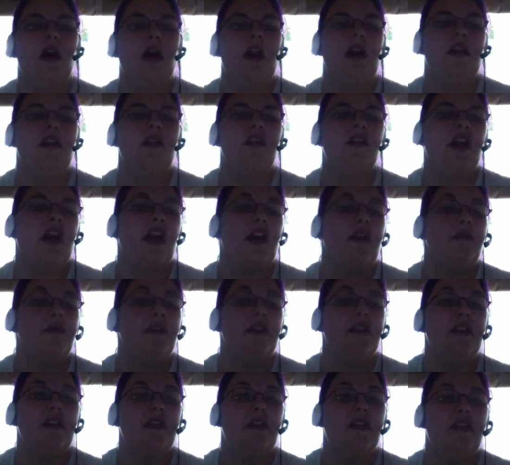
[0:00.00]
lot of the times,
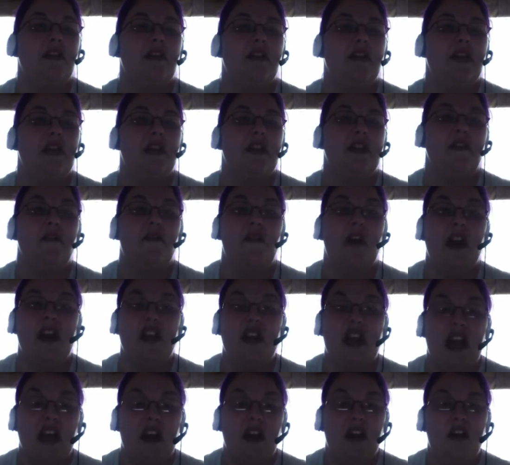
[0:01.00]
it's it's a
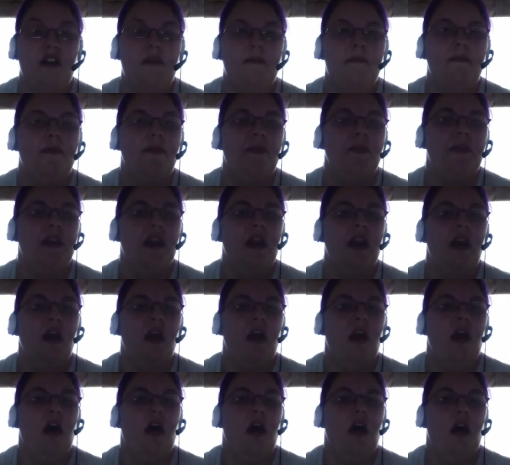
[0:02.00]
vendetta.
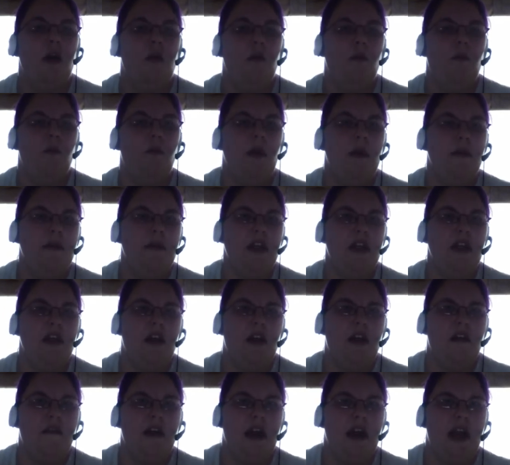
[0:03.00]
Women
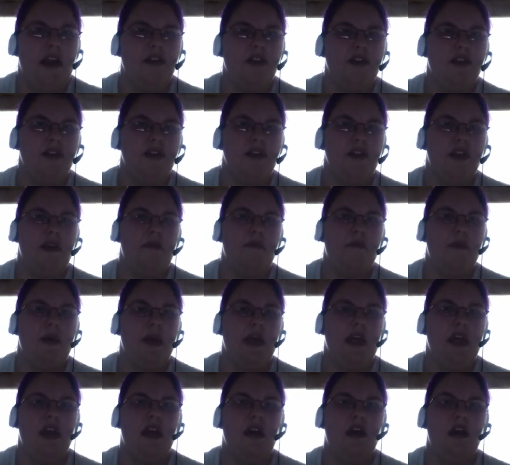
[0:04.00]
have actually
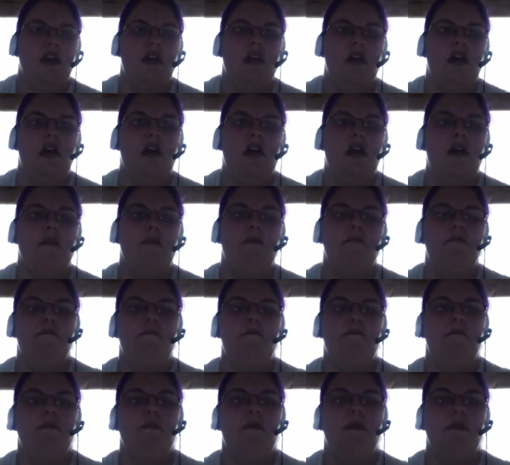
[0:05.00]
been um,
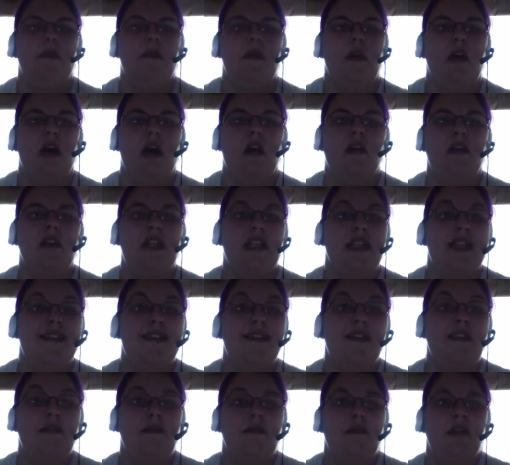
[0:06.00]

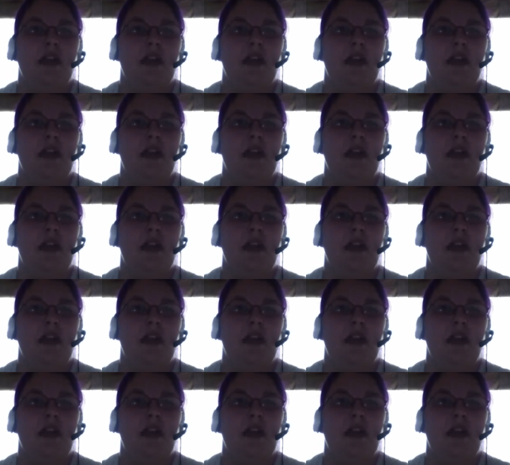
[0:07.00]
hunted.